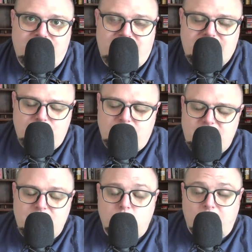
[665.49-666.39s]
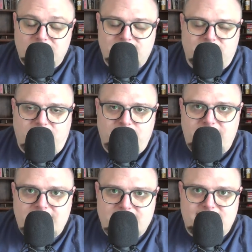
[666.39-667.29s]
He wants to love me. He
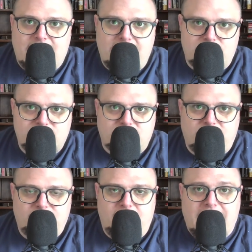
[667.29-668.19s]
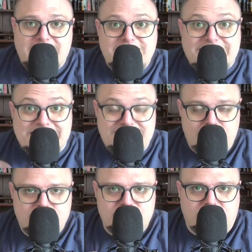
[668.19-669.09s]
desires to love me. I need
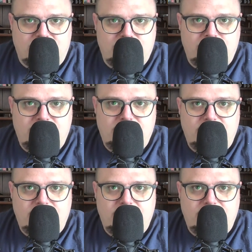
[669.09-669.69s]
him to love me.